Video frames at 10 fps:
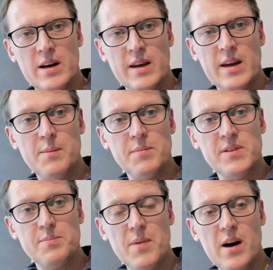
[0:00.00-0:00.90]

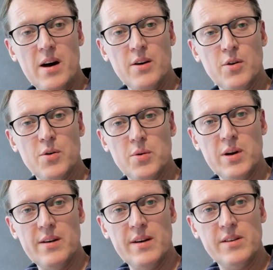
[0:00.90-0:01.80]
Kim's uncle
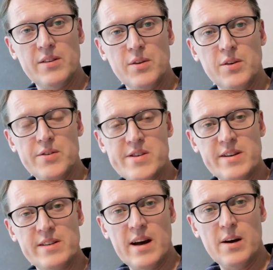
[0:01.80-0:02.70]
going to Hu
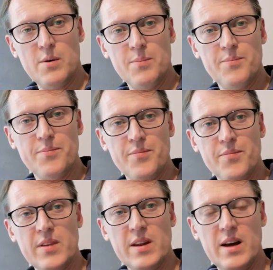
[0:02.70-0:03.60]
Jintao
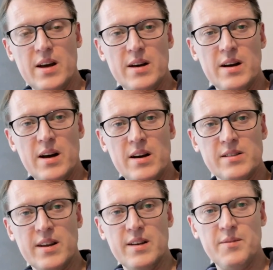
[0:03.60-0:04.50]

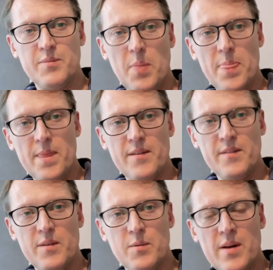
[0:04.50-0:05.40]
asking
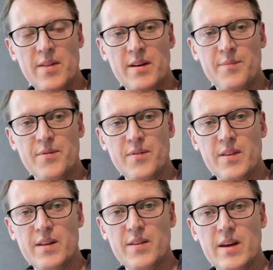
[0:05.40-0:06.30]
whether
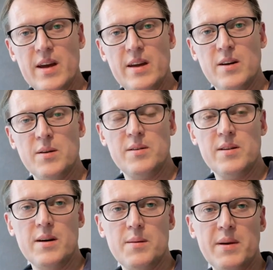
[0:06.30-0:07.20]
he could
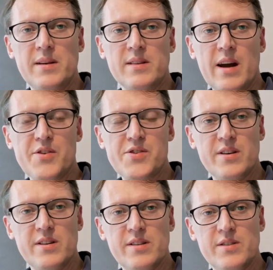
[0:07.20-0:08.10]
be
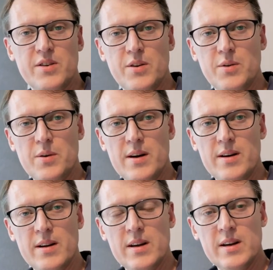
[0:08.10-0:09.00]
sanctioned to
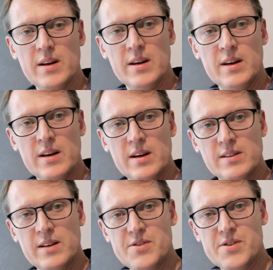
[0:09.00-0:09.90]

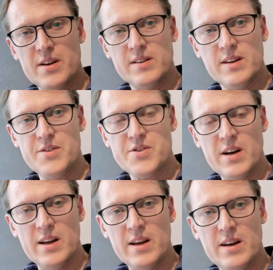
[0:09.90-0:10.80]

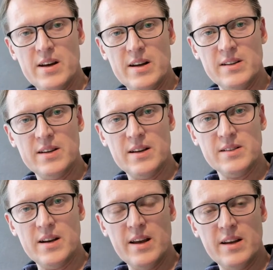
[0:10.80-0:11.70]
essentially
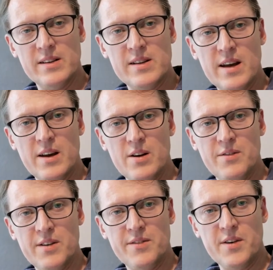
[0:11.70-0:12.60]
assassinate and take
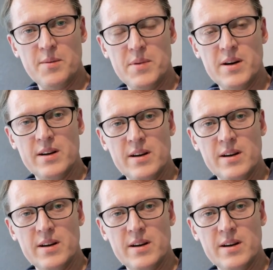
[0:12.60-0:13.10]
over from